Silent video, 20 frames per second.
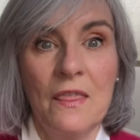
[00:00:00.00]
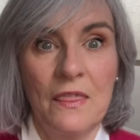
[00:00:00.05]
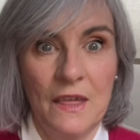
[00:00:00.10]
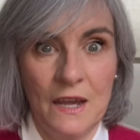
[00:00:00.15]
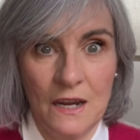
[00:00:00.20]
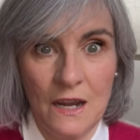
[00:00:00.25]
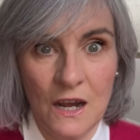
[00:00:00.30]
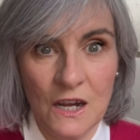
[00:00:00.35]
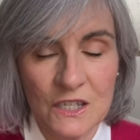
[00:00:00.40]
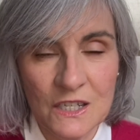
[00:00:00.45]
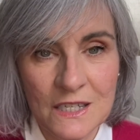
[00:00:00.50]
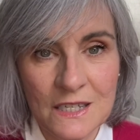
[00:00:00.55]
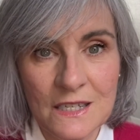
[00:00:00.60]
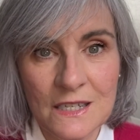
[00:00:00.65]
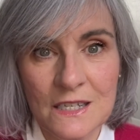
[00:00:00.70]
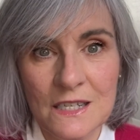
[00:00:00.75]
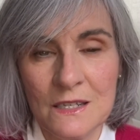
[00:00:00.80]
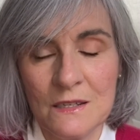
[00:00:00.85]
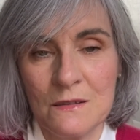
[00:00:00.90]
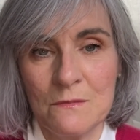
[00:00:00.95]
their
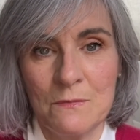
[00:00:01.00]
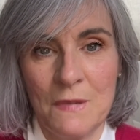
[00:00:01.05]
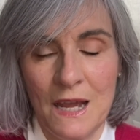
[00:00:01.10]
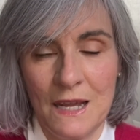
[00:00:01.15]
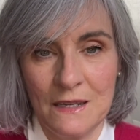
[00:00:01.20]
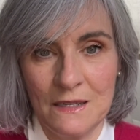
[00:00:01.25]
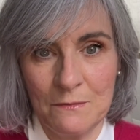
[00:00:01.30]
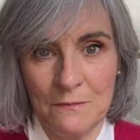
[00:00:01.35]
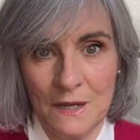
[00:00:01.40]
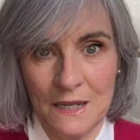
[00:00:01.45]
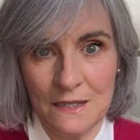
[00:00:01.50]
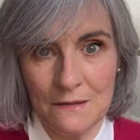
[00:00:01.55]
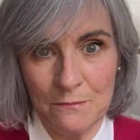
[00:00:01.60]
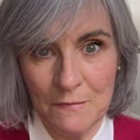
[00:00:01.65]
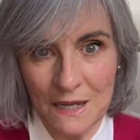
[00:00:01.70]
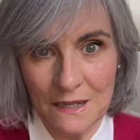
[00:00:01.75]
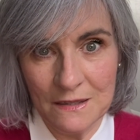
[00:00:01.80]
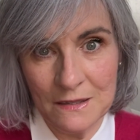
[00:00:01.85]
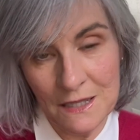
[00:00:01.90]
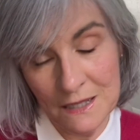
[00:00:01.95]
cousins, my
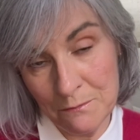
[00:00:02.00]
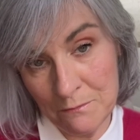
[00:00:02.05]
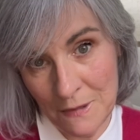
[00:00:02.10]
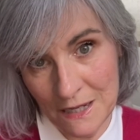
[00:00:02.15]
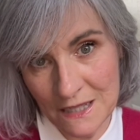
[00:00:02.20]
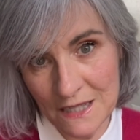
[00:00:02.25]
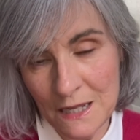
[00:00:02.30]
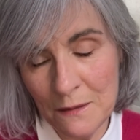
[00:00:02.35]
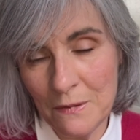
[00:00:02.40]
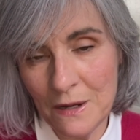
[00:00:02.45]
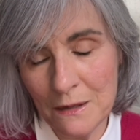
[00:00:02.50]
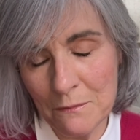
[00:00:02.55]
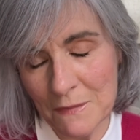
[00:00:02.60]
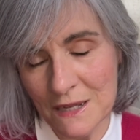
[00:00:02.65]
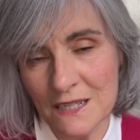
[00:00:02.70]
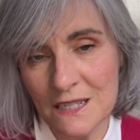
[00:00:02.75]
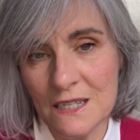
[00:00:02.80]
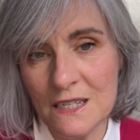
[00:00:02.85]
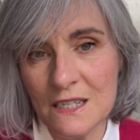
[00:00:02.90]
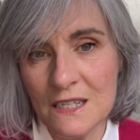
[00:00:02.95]
sibling,
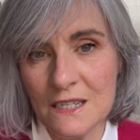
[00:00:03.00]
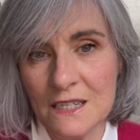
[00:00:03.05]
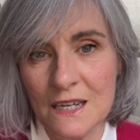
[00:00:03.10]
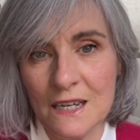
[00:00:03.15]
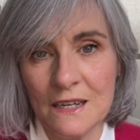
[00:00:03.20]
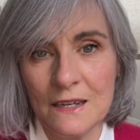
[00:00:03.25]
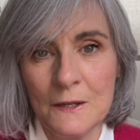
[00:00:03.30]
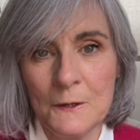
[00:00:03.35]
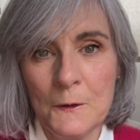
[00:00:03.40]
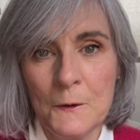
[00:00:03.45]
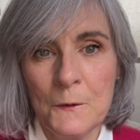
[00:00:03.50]
my sister.